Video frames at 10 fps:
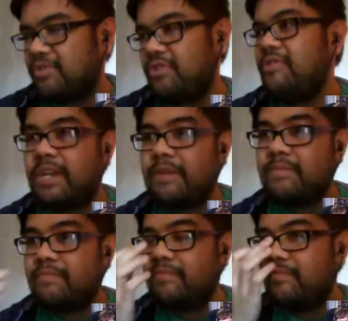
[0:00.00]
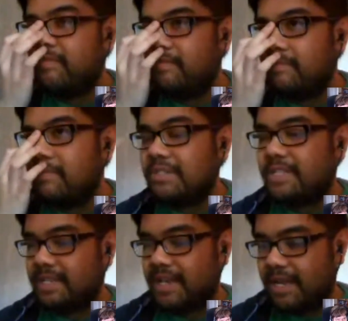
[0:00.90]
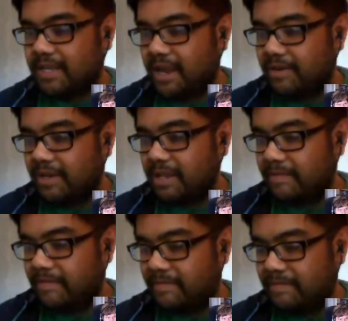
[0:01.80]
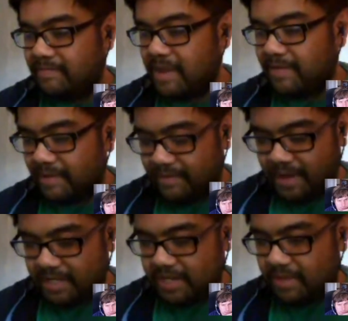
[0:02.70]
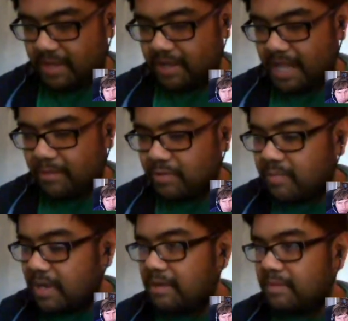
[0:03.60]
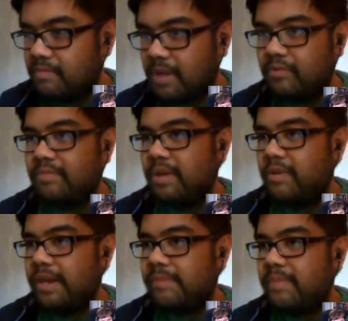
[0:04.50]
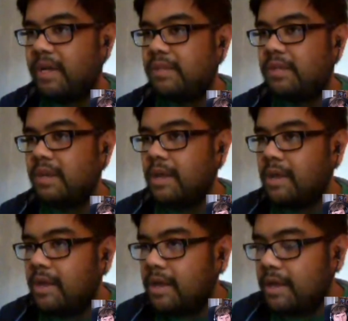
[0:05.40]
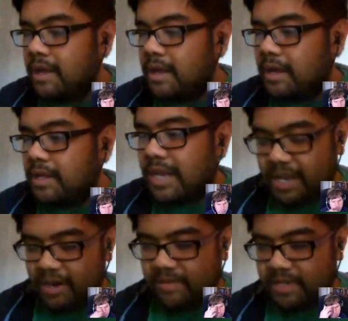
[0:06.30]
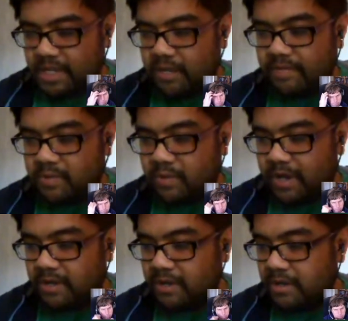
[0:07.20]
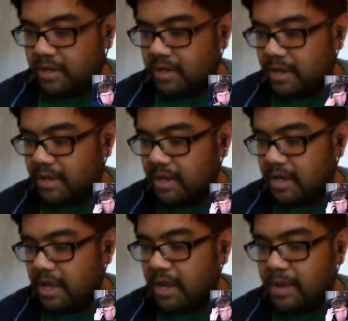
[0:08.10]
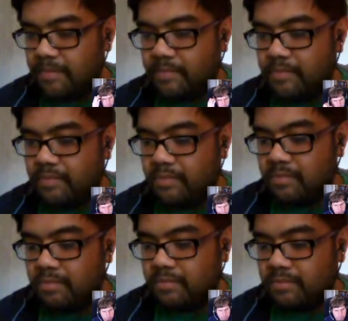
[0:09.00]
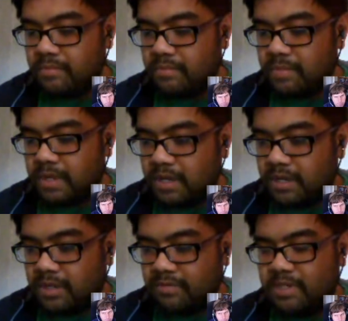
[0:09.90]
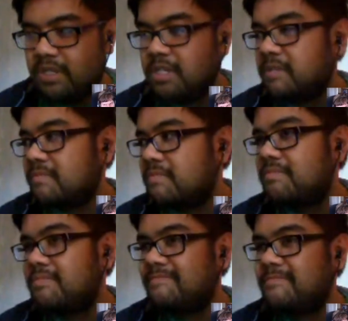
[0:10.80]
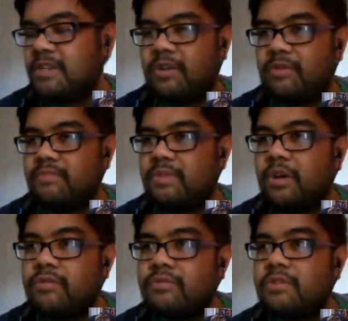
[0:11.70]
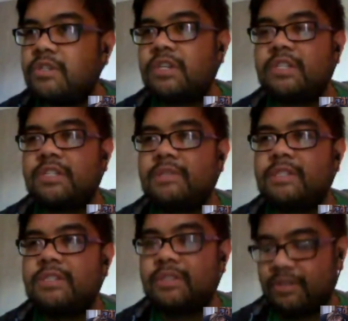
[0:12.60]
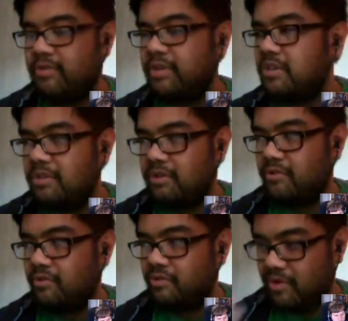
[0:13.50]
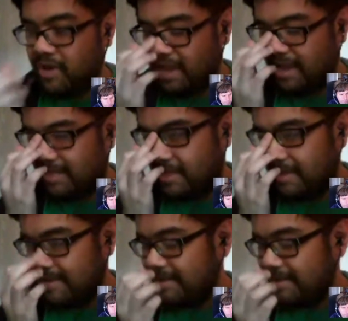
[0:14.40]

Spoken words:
I'm sure you can multitask, Harriet. If you can find something, that would be great. But take care of yourself as well. Um, don't just don't just do what you do and